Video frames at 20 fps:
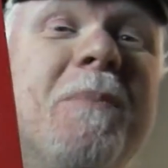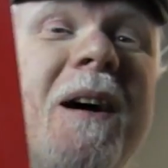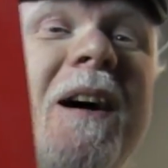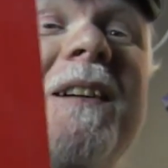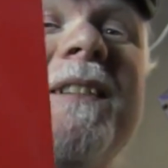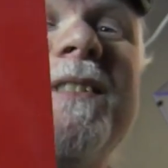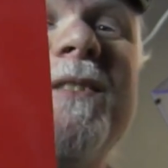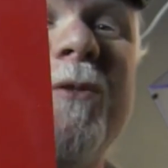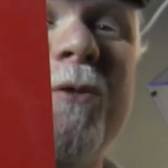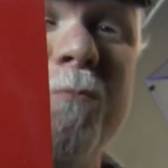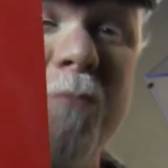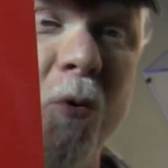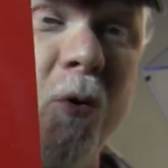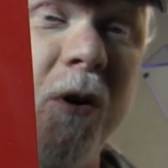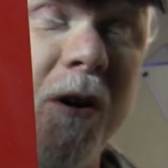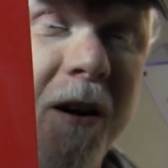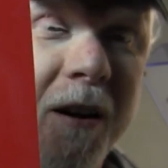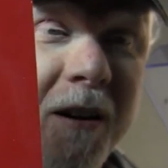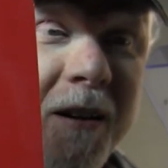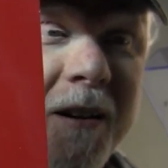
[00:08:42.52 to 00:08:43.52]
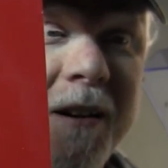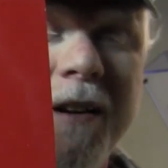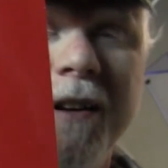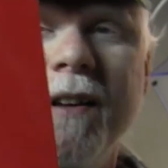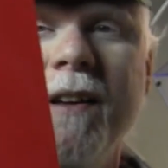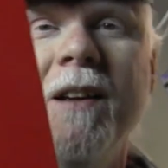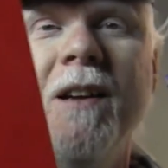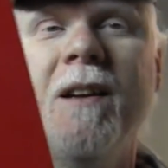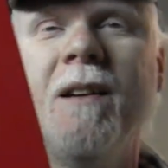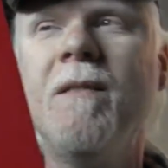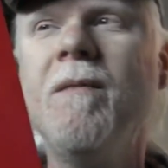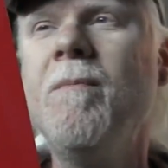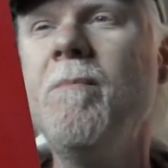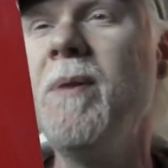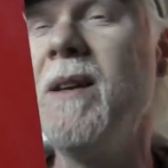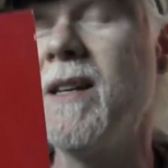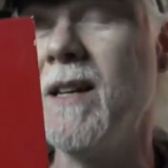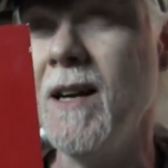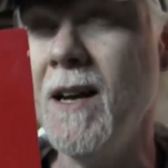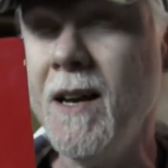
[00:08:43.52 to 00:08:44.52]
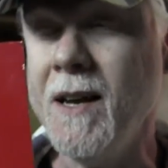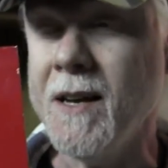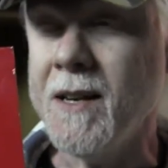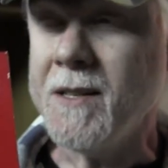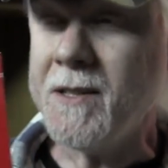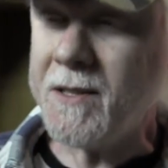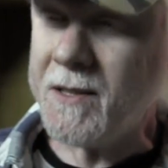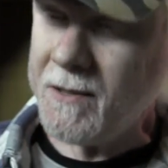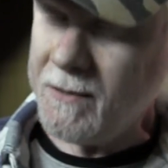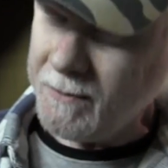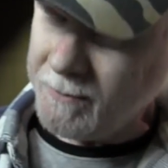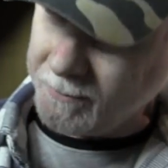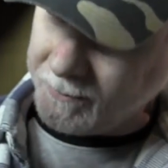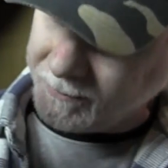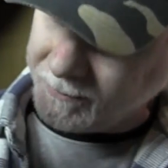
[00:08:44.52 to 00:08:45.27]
bucks or more because